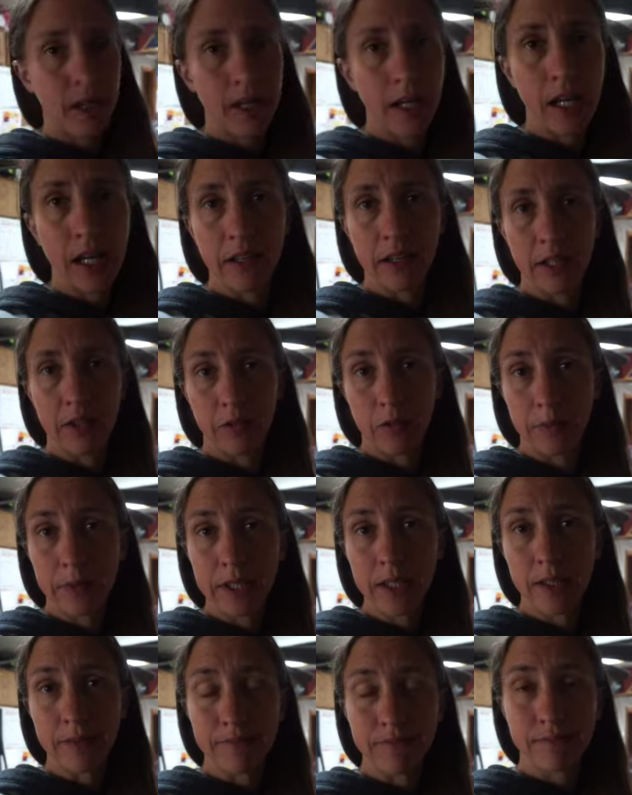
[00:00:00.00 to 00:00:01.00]
And then it will be
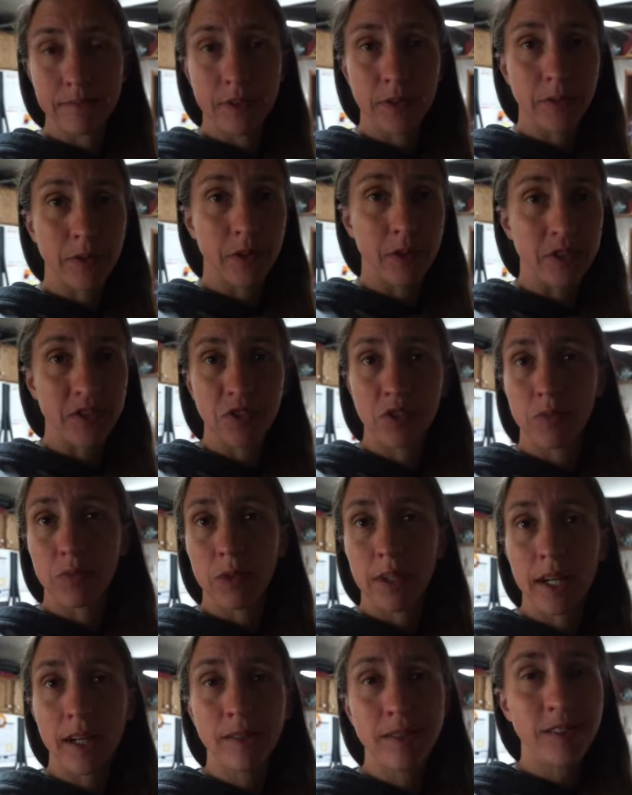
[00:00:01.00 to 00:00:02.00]
done. Then we're gonna scoop
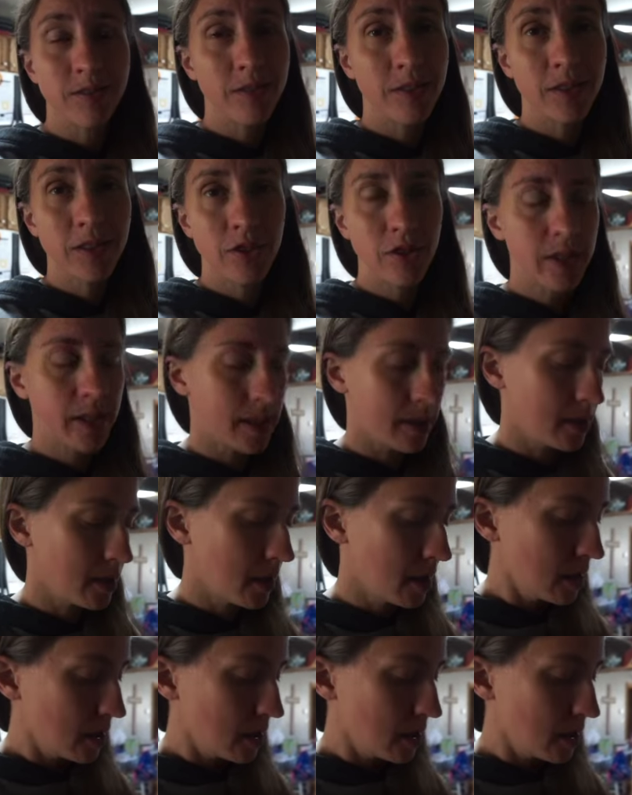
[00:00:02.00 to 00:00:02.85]
one out and we're gonna drink it.